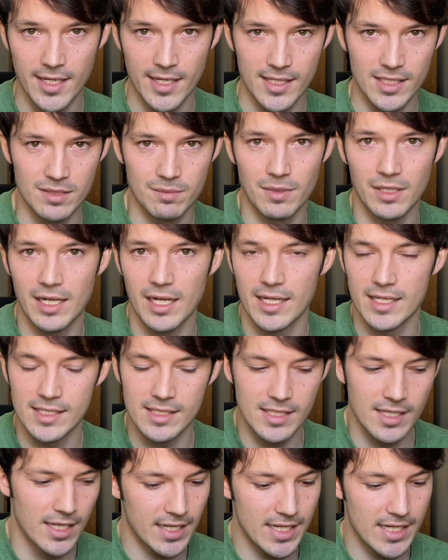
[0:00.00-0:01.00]
is
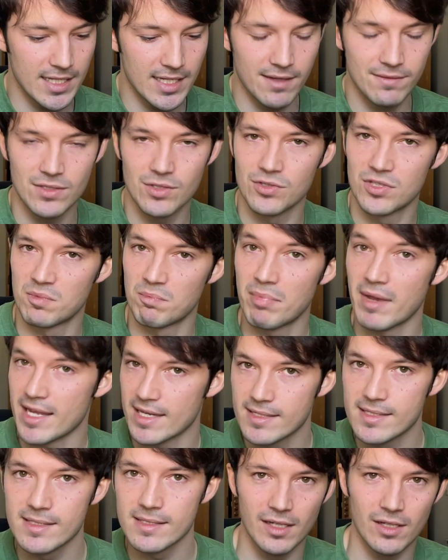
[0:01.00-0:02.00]
because it gives you
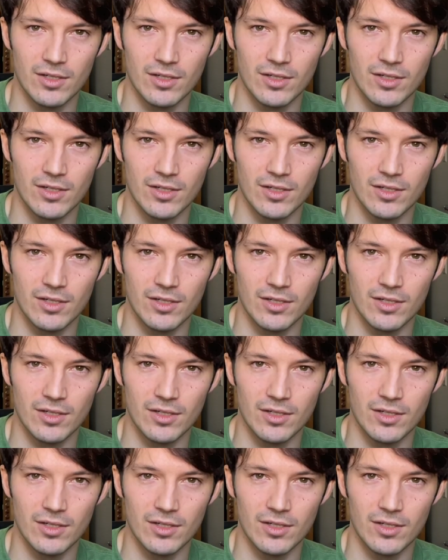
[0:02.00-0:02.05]
space,